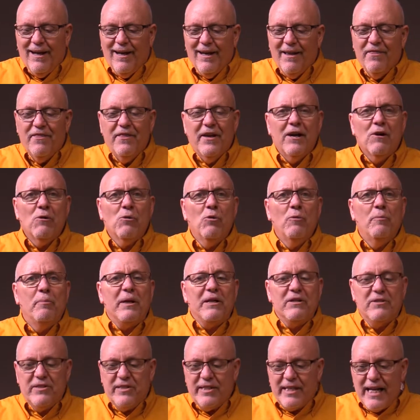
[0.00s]
There will
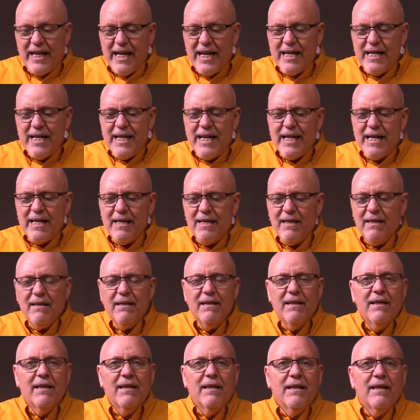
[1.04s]
be seating
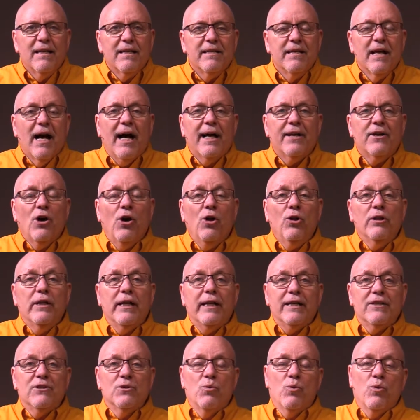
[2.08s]
not
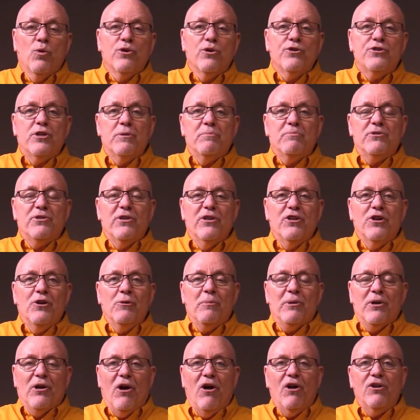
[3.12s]
only in the worship center,
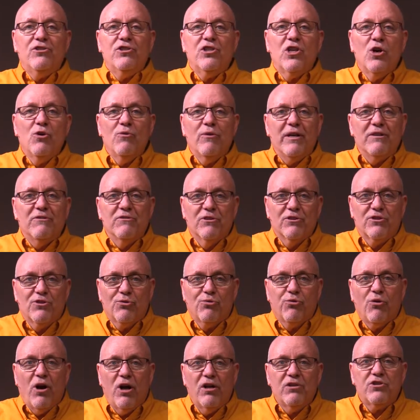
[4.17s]
but also in the
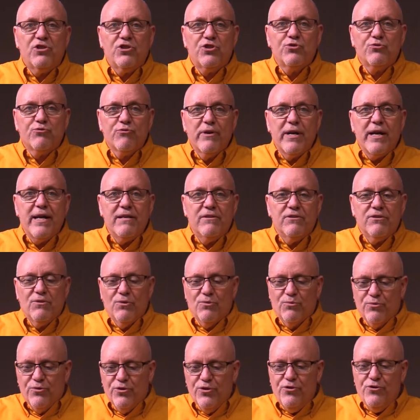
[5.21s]
cross street
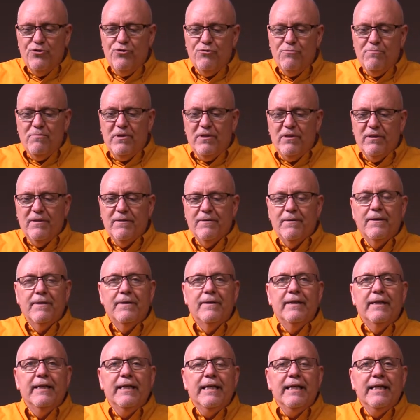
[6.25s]
room.
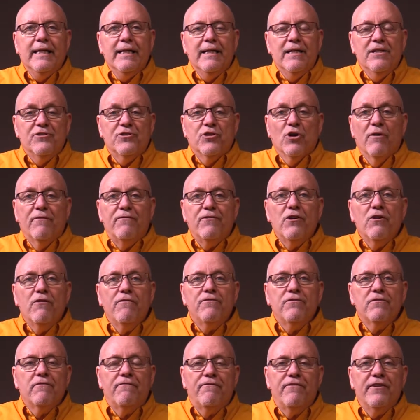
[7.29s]
So if
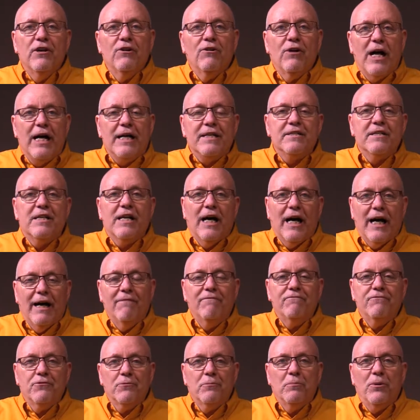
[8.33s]
you feel
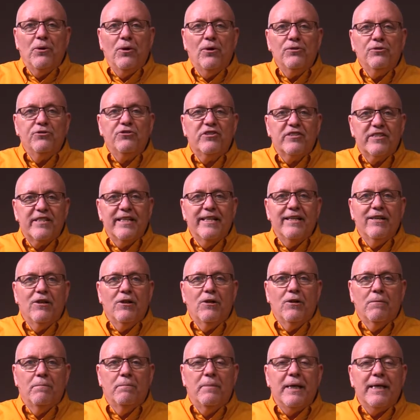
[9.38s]
uncomfortable
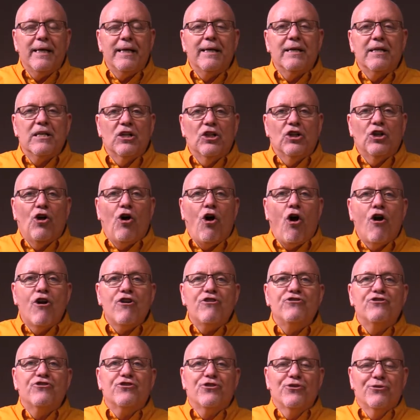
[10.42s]
still being in a
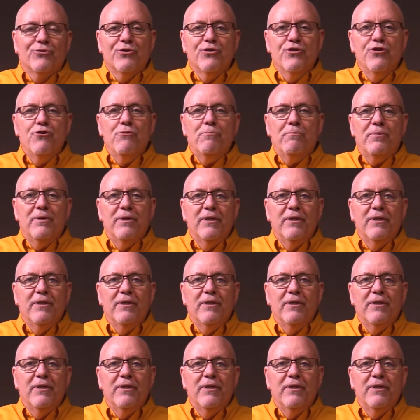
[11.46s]
large group,